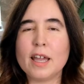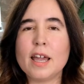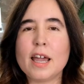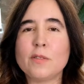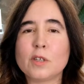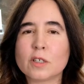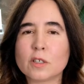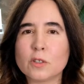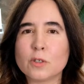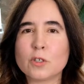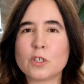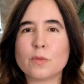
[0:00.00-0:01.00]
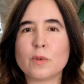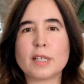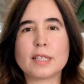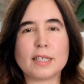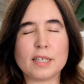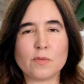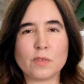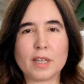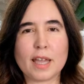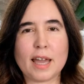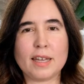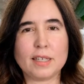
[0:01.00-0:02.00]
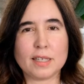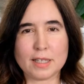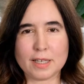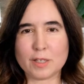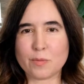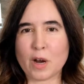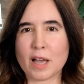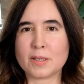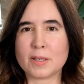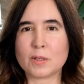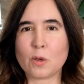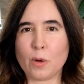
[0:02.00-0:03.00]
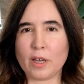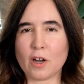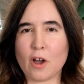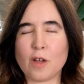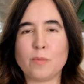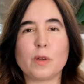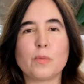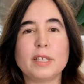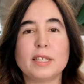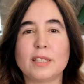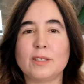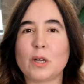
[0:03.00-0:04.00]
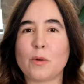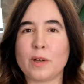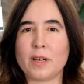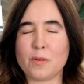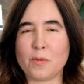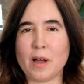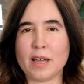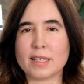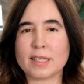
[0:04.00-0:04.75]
And the conclusion was I definitely had a disease process going on, but we didn't know what it was.